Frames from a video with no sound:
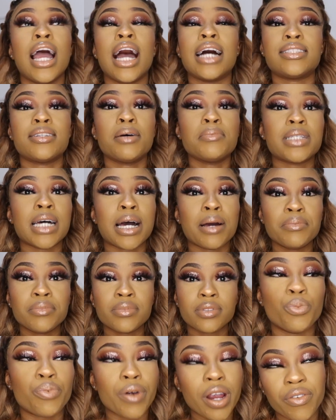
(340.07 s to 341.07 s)
And
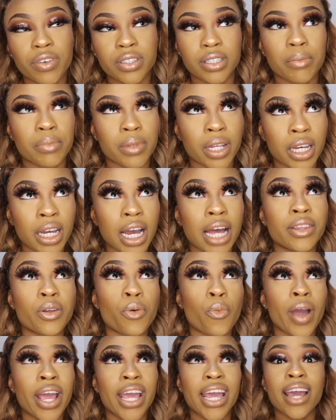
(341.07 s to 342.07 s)
sometimes you pray for something and
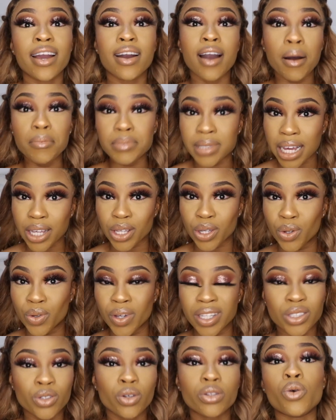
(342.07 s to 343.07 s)
the way it comes at
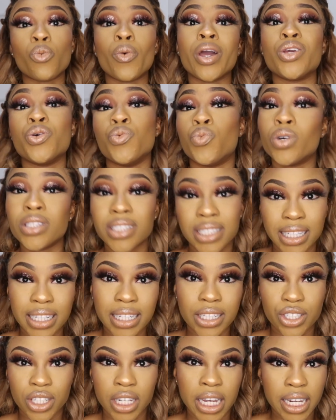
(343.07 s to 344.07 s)
you is not the way you wanted
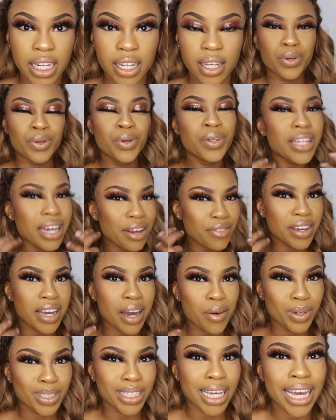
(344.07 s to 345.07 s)
it. Do you get it? Who did I
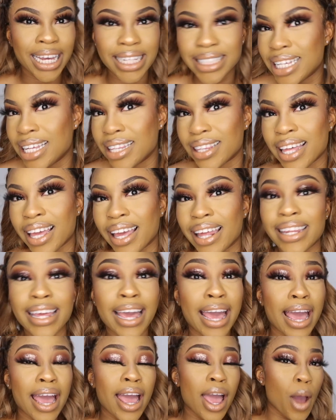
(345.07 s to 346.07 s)
think I was at 18 thinking,
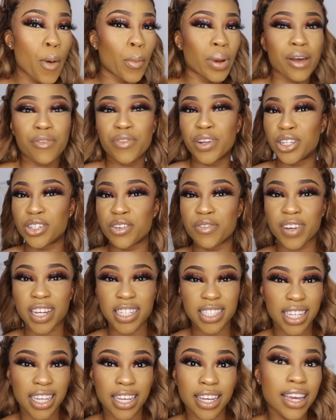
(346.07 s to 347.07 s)
yeah, when I finish
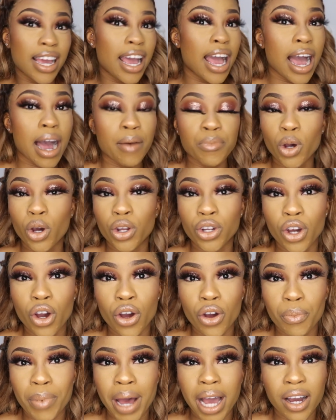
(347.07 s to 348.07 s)
university, I'm not going to
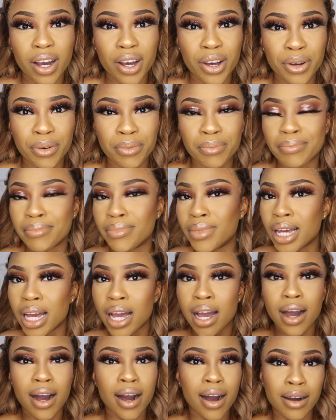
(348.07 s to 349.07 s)
go back home.
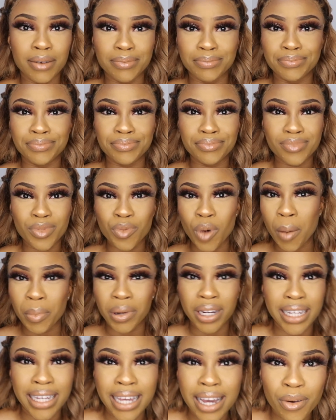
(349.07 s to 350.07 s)
Well, I'm
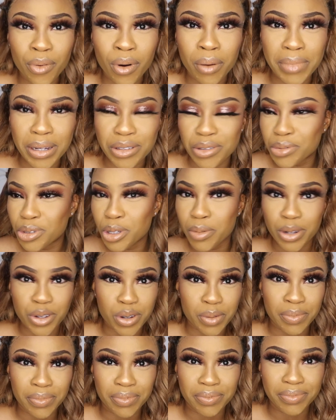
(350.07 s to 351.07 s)
going to get a 1-bedroom,
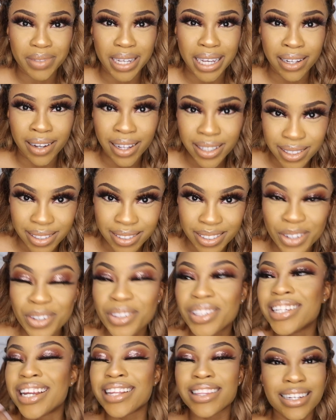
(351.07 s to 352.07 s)
2-bedroom in London.
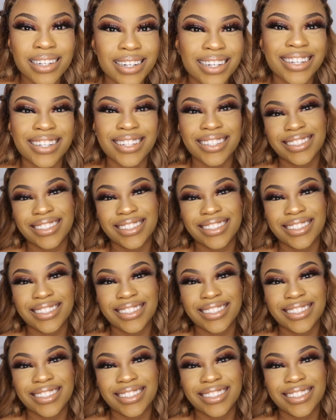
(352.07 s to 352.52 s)
Who did I think?